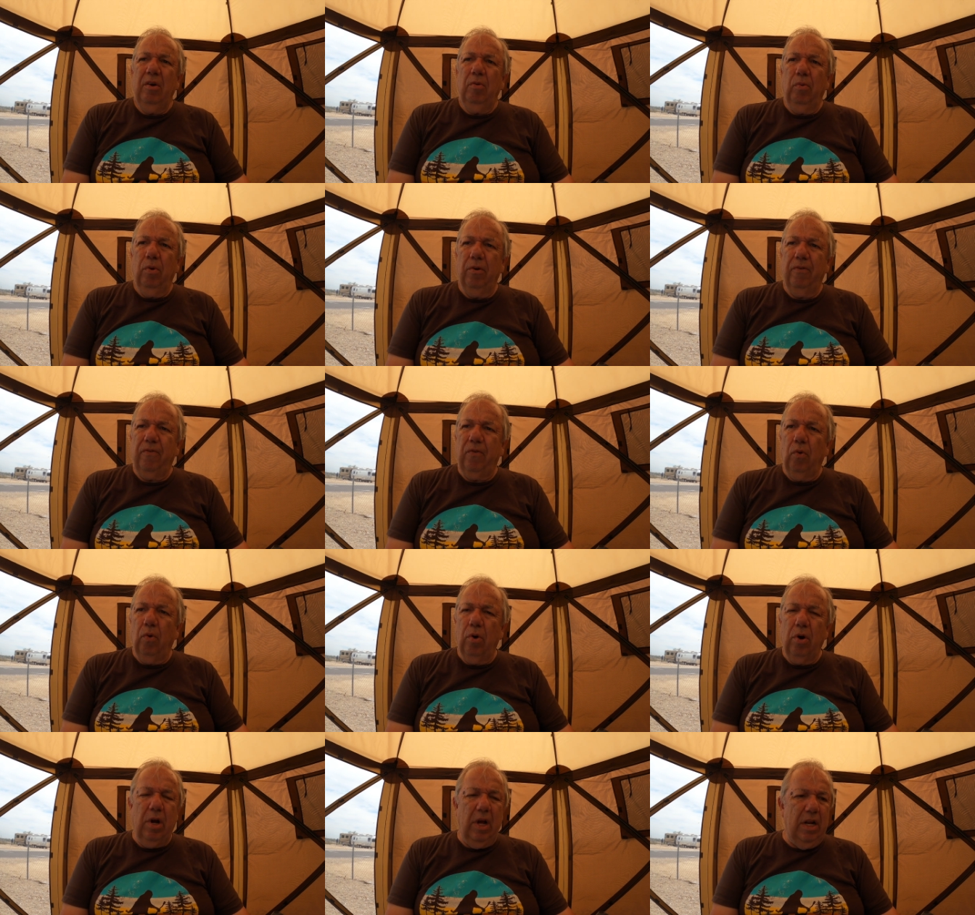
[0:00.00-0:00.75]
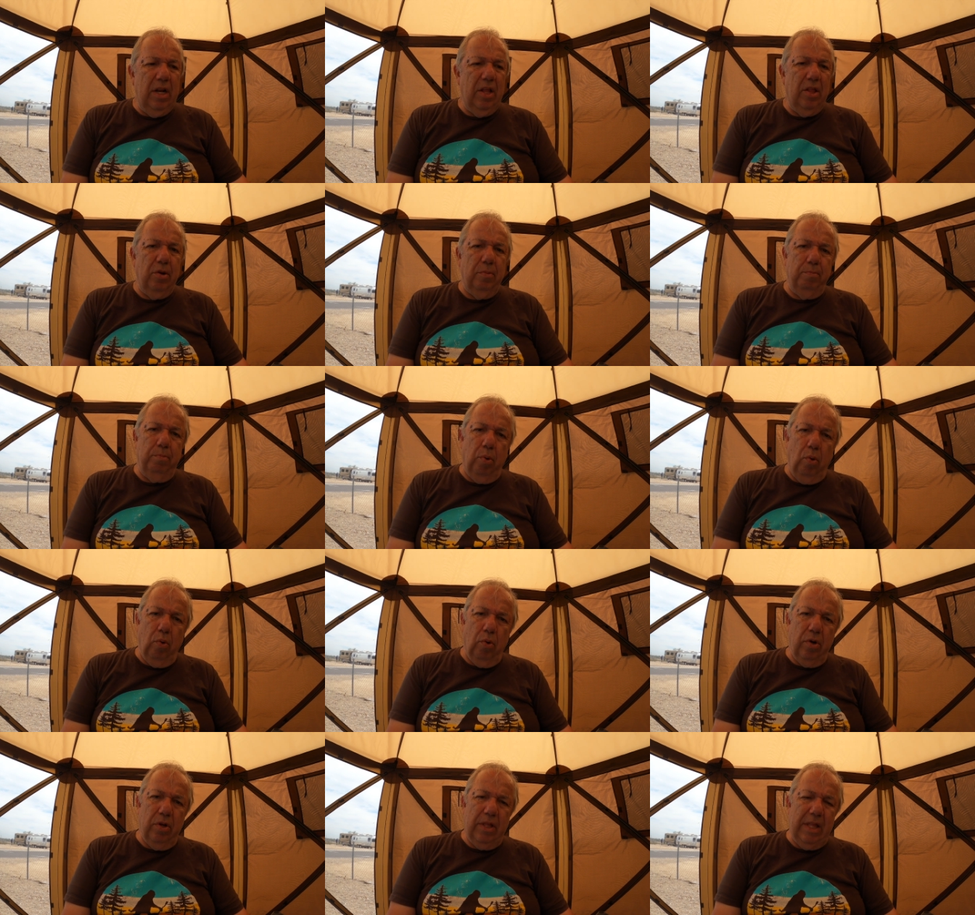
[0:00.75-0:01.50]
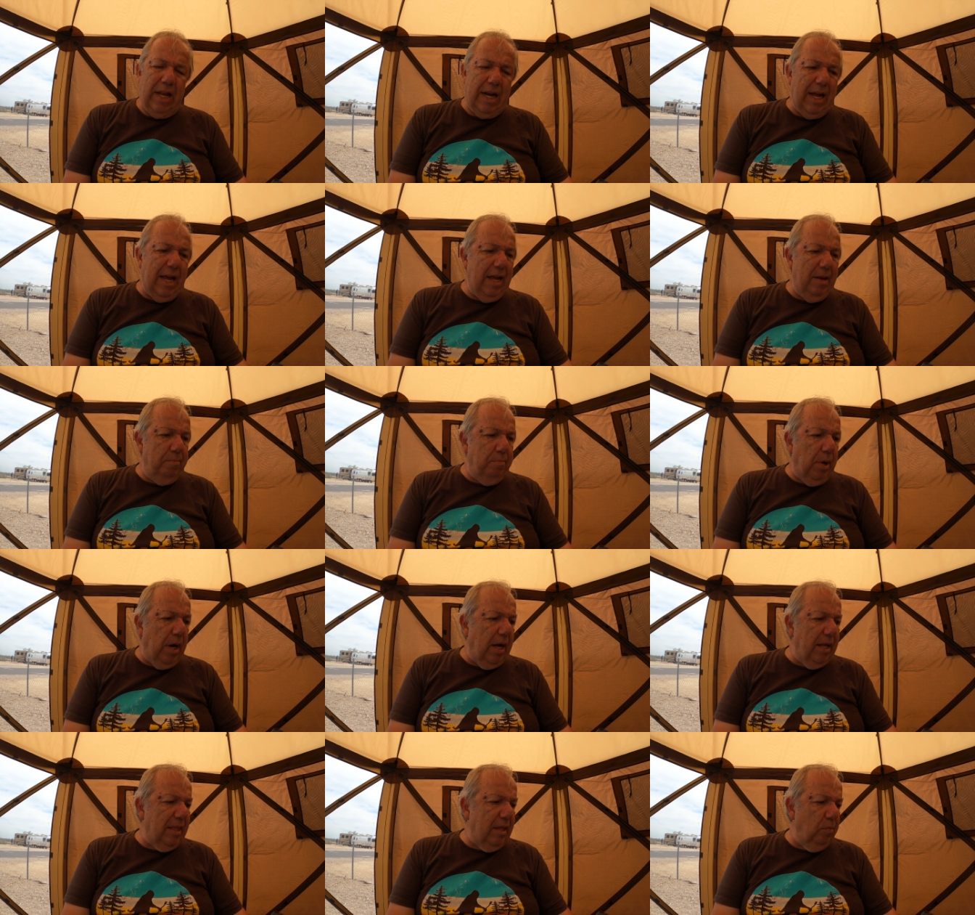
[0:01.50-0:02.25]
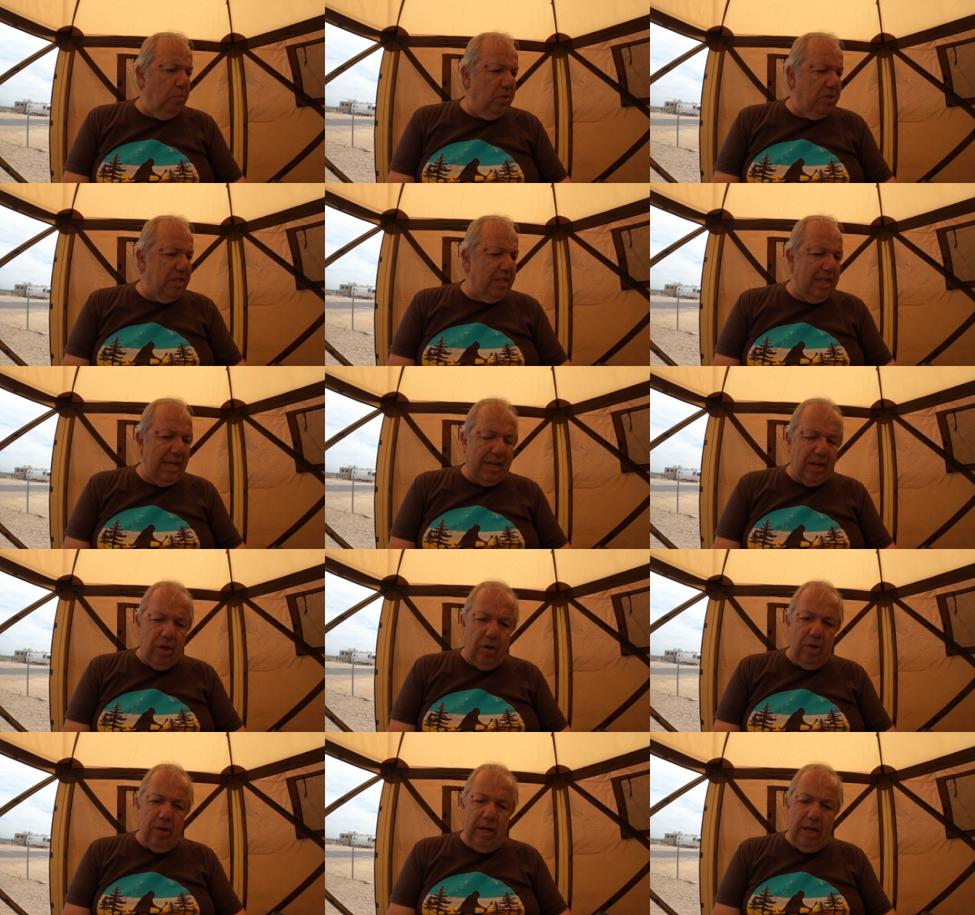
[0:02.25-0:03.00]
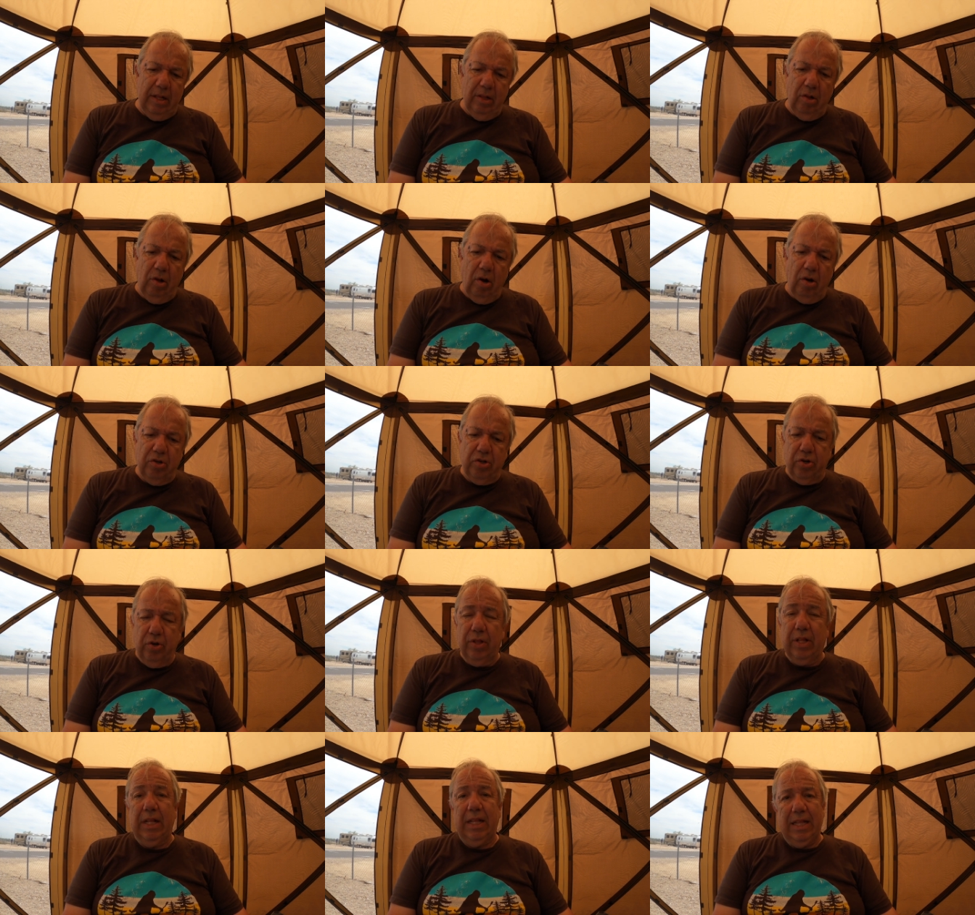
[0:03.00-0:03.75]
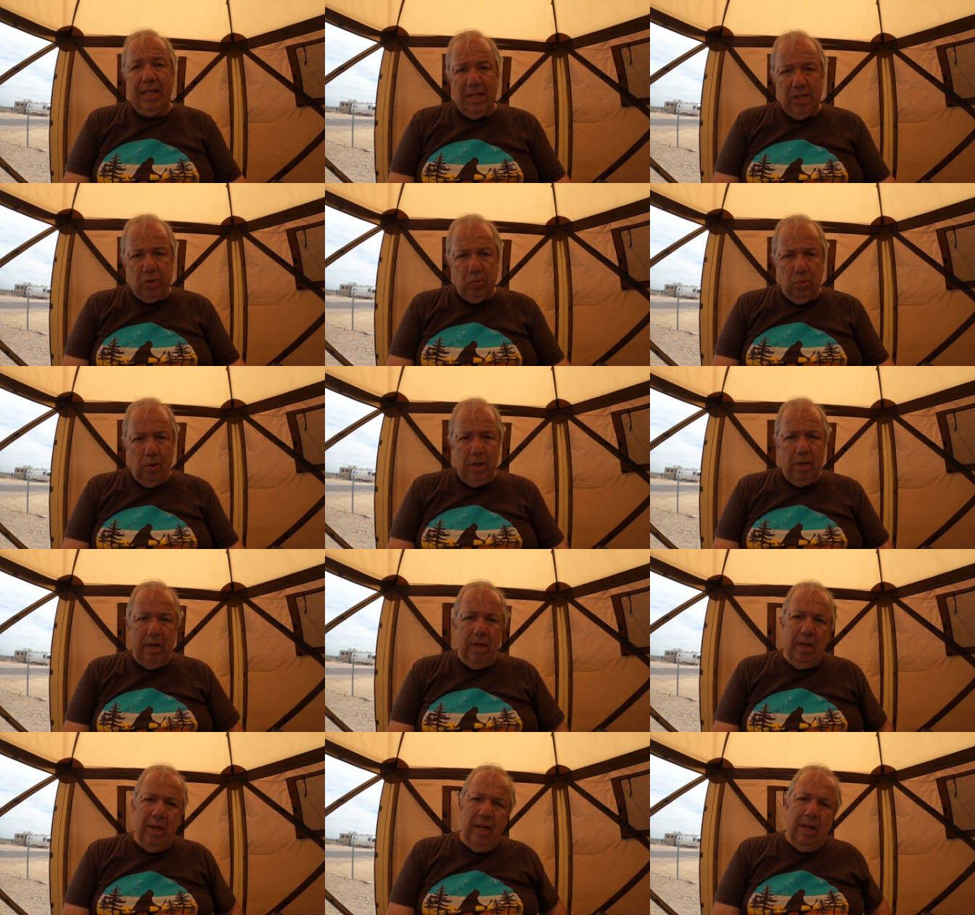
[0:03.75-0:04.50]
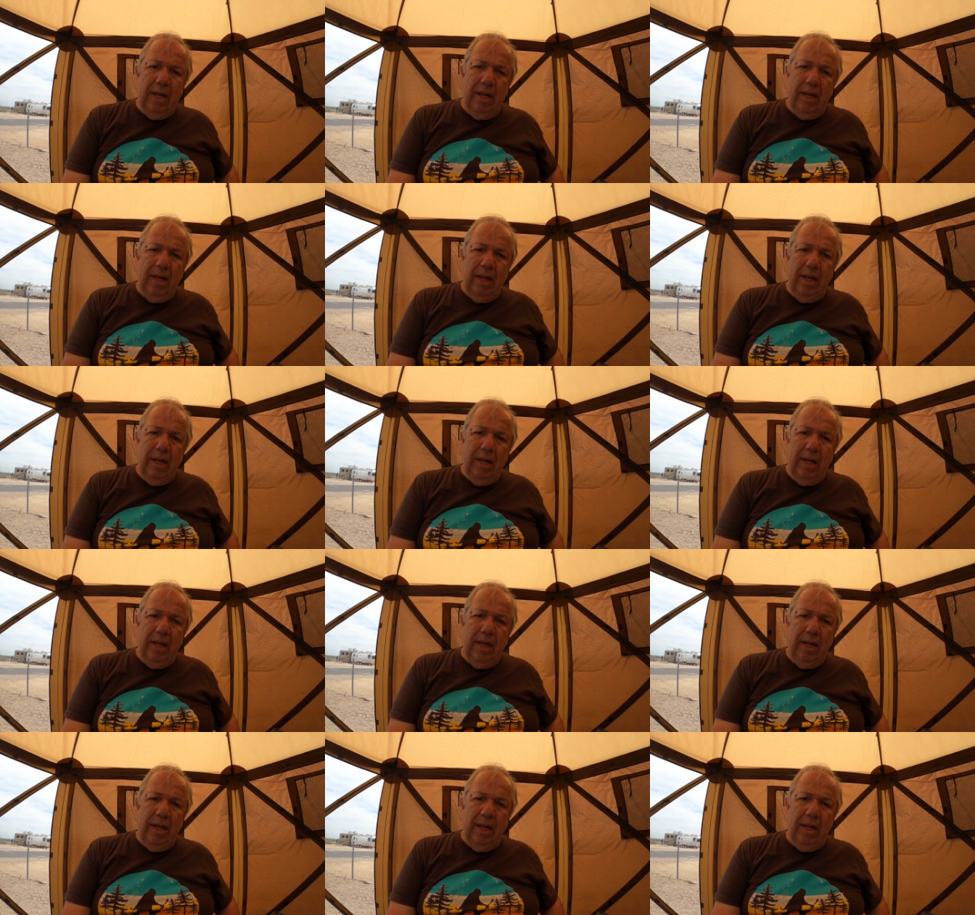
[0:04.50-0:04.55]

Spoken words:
were for another board that I had bought that was thicker and larger than this one.